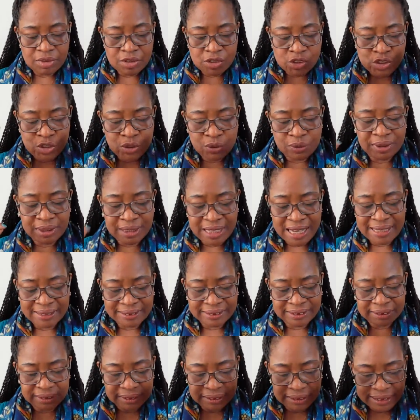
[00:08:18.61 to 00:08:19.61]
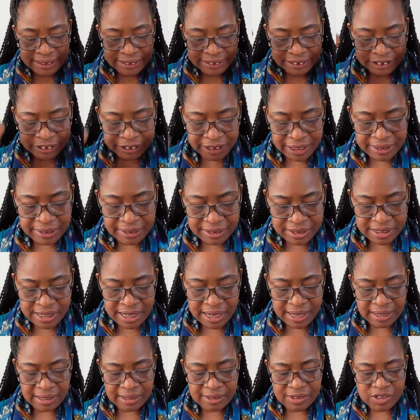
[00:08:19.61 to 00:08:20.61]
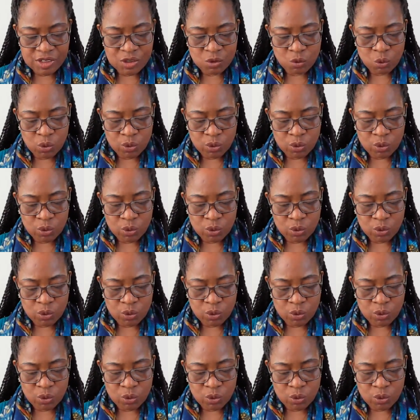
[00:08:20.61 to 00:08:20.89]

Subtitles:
so that the Gentiles